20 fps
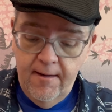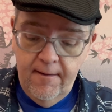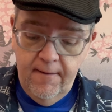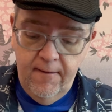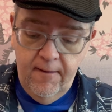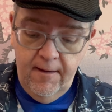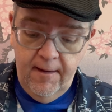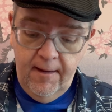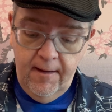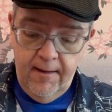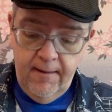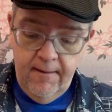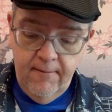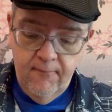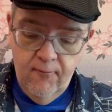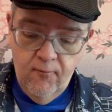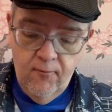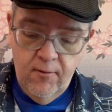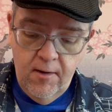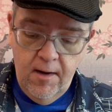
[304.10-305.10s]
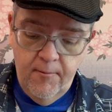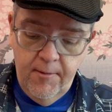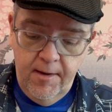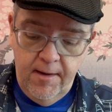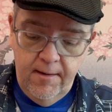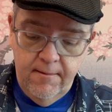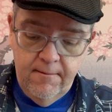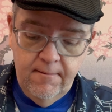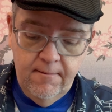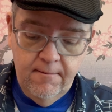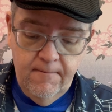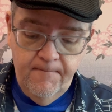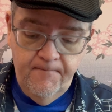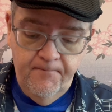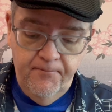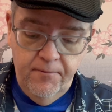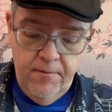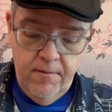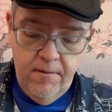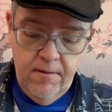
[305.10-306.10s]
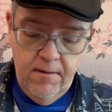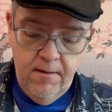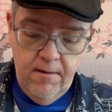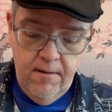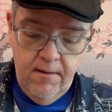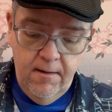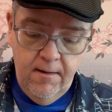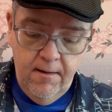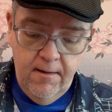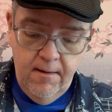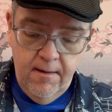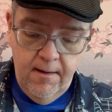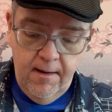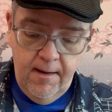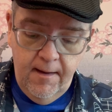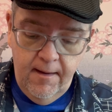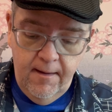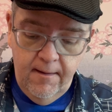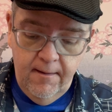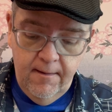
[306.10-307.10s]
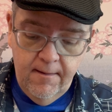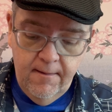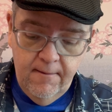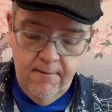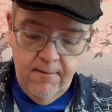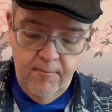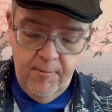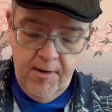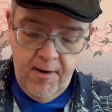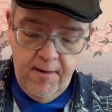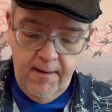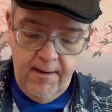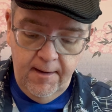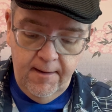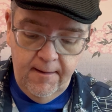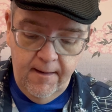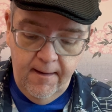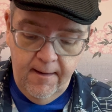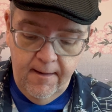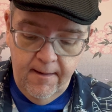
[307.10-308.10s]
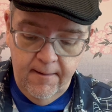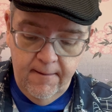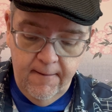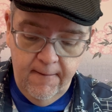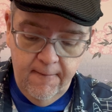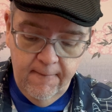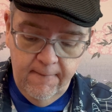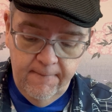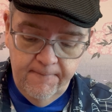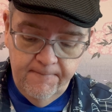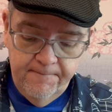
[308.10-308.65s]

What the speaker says: to the ramen egg, marinated egg here.